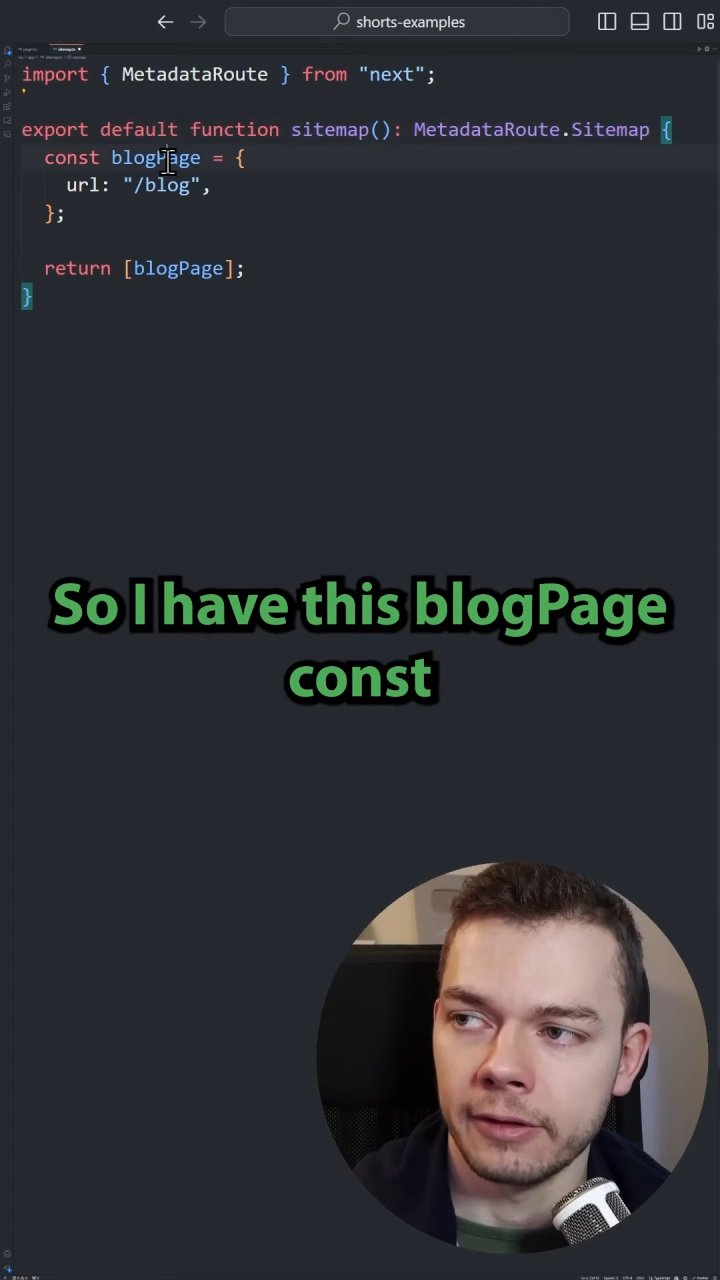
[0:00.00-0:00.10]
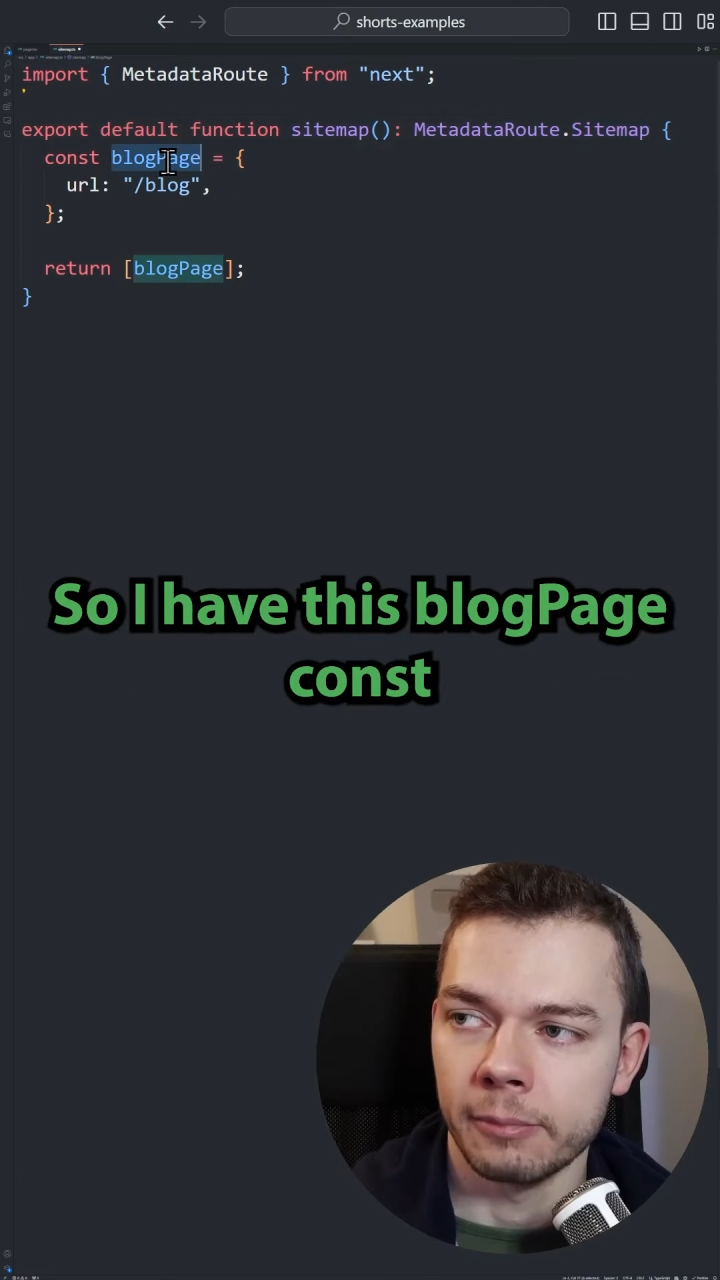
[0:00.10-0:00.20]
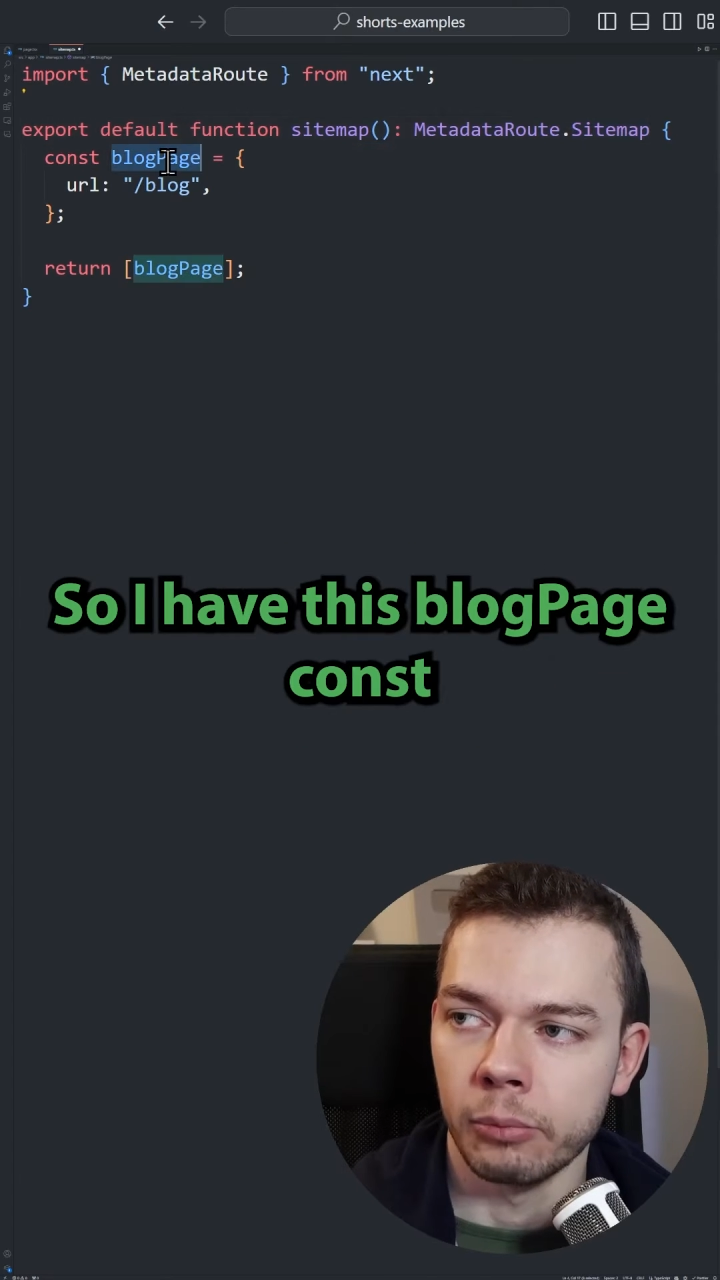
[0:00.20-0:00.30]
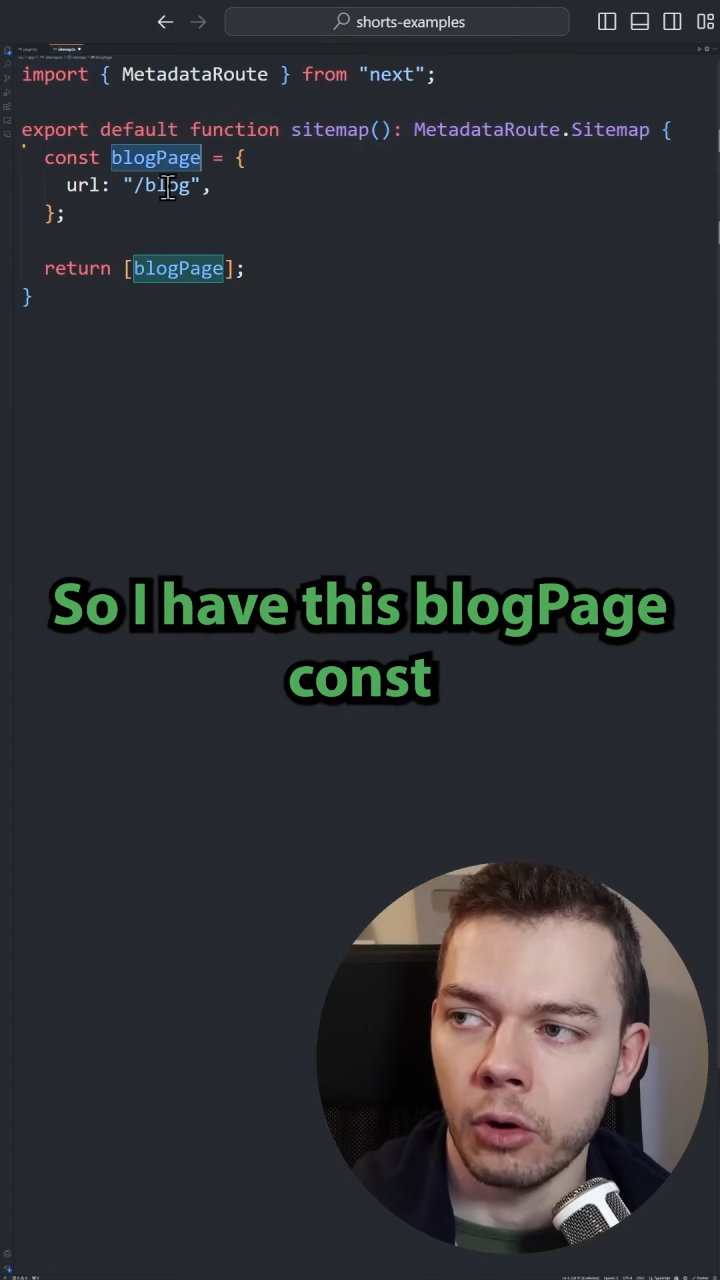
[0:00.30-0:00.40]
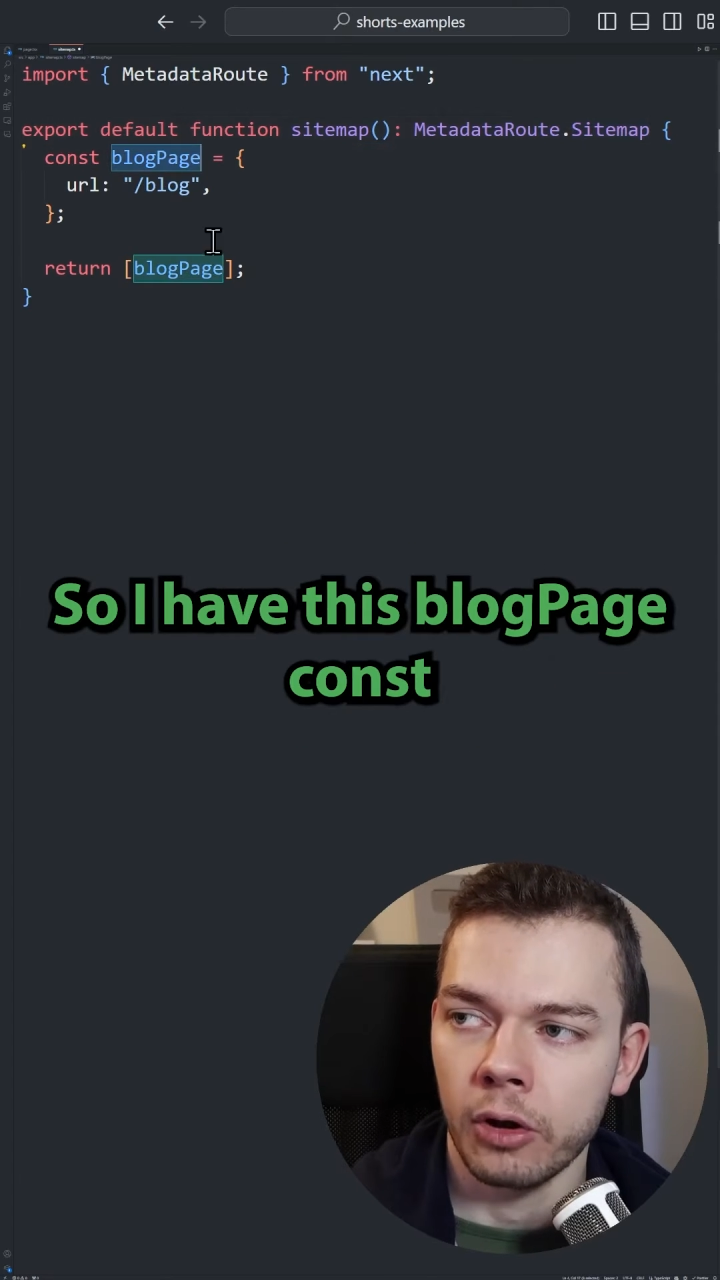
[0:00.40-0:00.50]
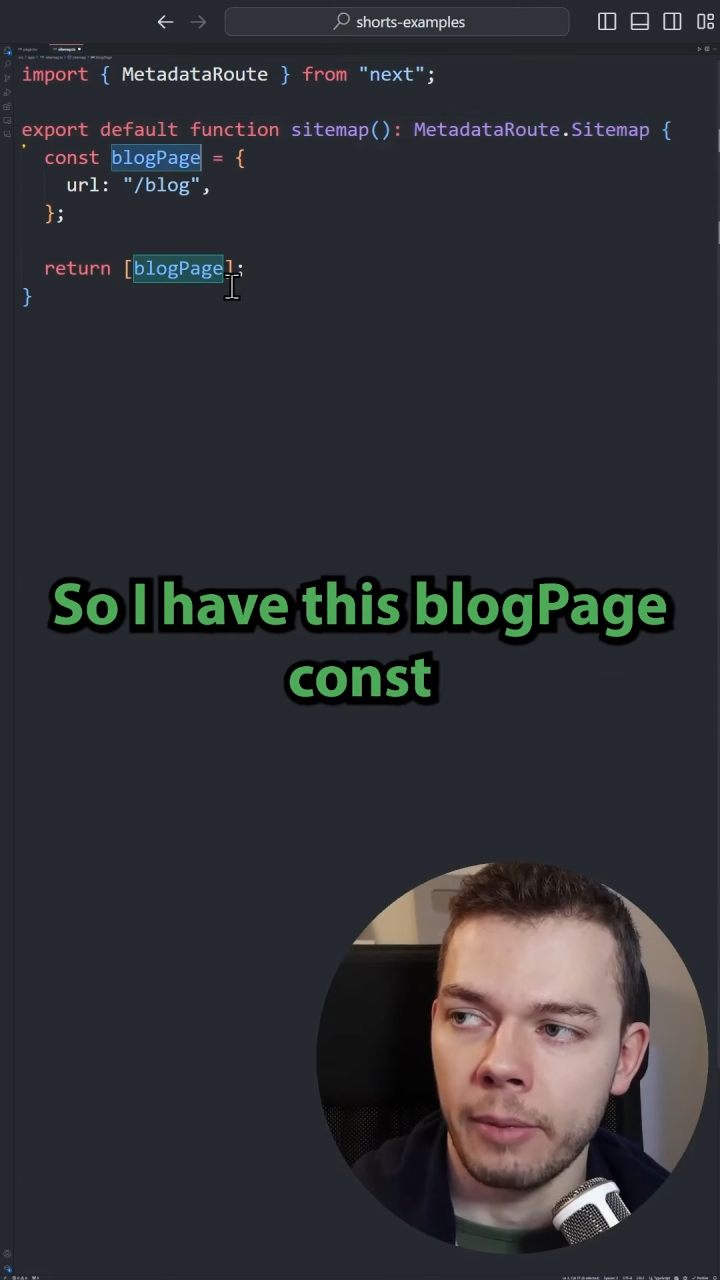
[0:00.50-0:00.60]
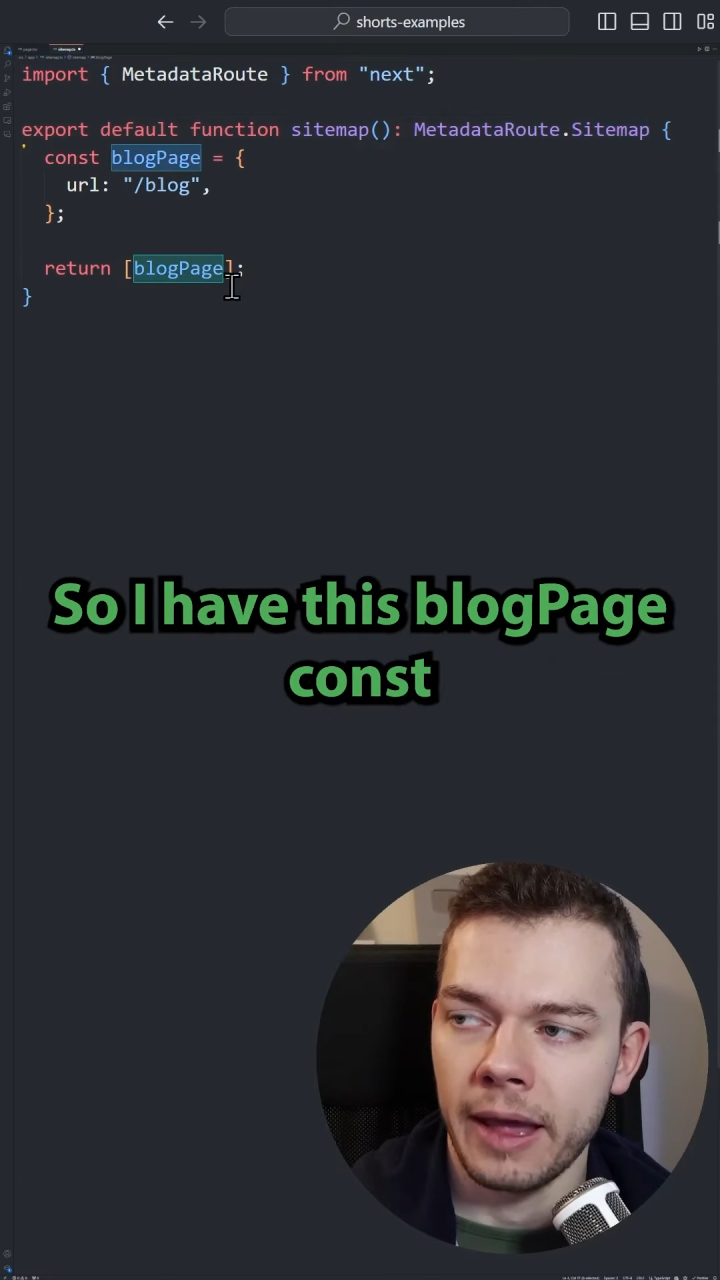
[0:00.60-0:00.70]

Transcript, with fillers: this block